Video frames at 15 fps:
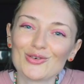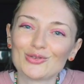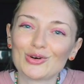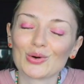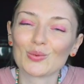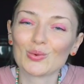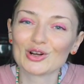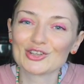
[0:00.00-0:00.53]

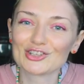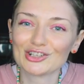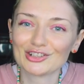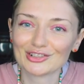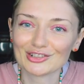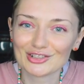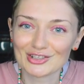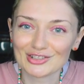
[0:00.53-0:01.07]
for
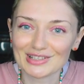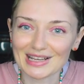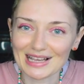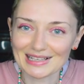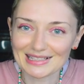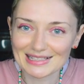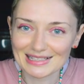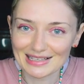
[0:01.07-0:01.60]
watching
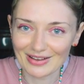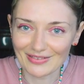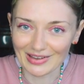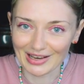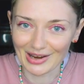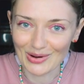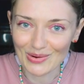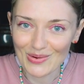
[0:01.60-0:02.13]
today's
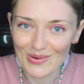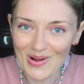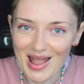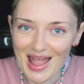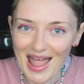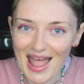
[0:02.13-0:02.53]
video,